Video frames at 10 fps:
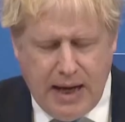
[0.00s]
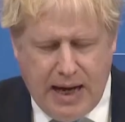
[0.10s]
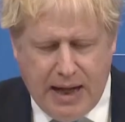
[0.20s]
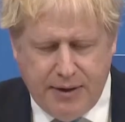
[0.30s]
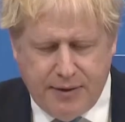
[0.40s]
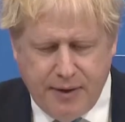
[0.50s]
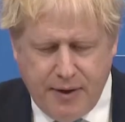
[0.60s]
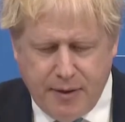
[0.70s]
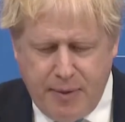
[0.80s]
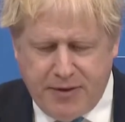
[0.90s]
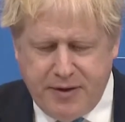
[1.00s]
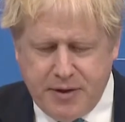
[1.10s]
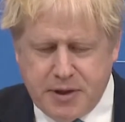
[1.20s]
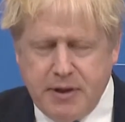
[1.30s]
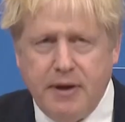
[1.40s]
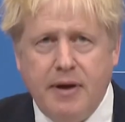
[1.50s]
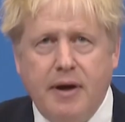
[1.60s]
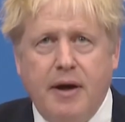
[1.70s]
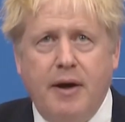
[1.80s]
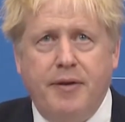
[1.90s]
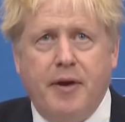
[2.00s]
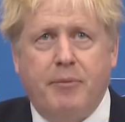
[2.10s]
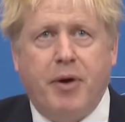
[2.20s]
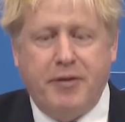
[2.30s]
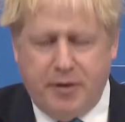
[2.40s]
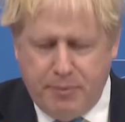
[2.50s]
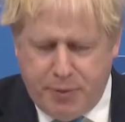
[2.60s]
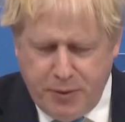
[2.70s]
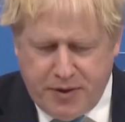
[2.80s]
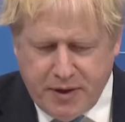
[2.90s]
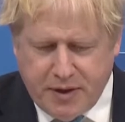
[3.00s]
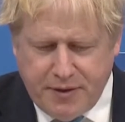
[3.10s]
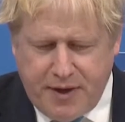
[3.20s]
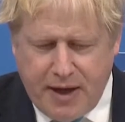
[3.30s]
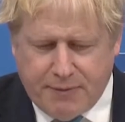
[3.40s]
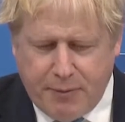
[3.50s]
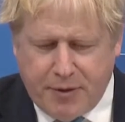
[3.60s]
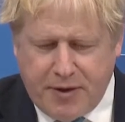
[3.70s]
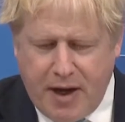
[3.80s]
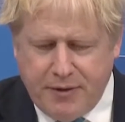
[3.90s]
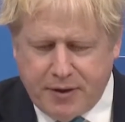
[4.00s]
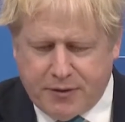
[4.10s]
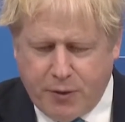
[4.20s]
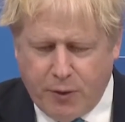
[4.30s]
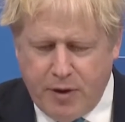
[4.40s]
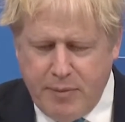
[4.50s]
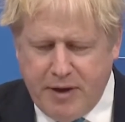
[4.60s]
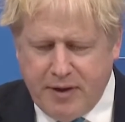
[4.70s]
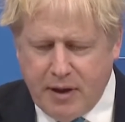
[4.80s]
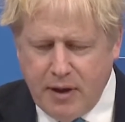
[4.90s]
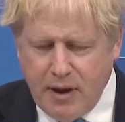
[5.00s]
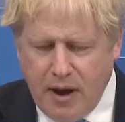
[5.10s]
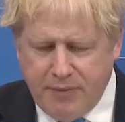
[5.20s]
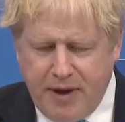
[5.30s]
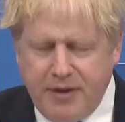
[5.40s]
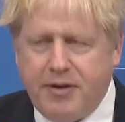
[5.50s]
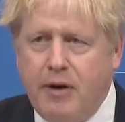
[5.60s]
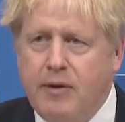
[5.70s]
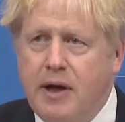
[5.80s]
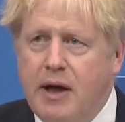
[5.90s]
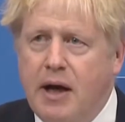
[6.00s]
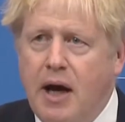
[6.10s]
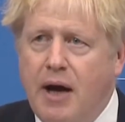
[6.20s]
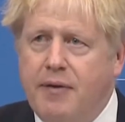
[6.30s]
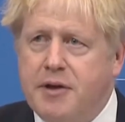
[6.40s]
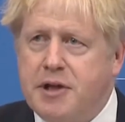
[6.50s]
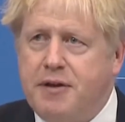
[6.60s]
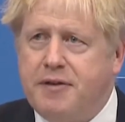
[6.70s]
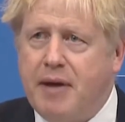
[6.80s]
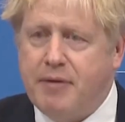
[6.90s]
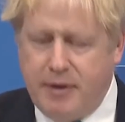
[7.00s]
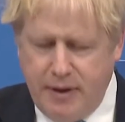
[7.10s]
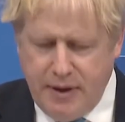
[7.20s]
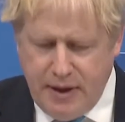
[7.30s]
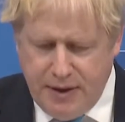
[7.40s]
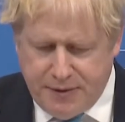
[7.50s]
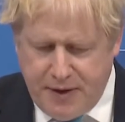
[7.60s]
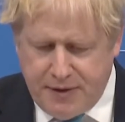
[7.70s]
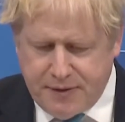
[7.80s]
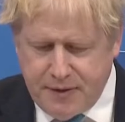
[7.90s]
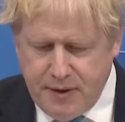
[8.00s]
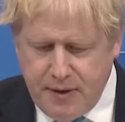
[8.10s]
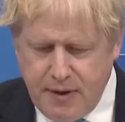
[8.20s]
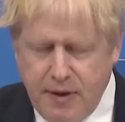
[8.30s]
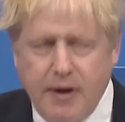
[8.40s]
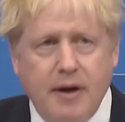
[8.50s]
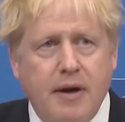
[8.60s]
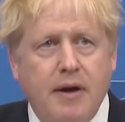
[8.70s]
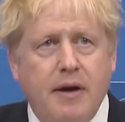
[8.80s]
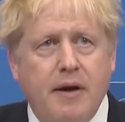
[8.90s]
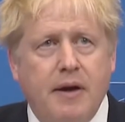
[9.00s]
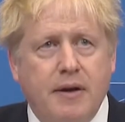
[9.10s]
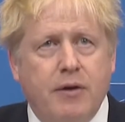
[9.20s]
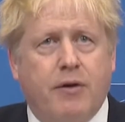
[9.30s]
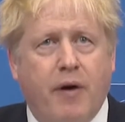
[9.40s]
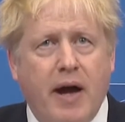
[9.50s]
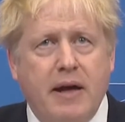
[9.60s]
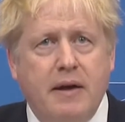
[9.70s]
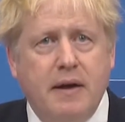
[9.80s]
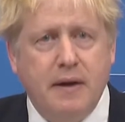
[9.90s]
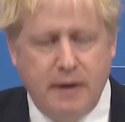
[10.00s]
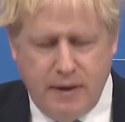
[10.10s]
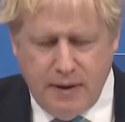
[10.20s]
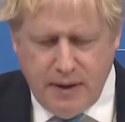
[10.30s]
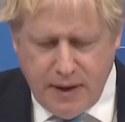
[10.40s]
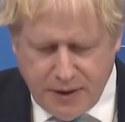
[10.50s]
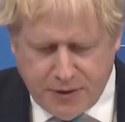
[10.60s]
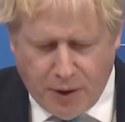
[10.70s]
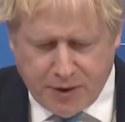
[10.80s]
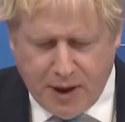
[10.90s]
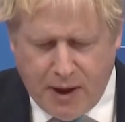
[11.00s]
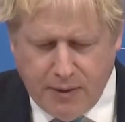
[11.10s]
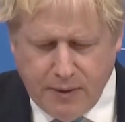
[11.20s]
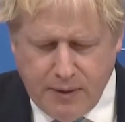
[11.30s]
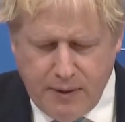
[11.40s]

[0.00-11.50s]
and the message that President Putin can take from today's extraordinary meeting of NATO and the G7 is this Ukraine is not alone.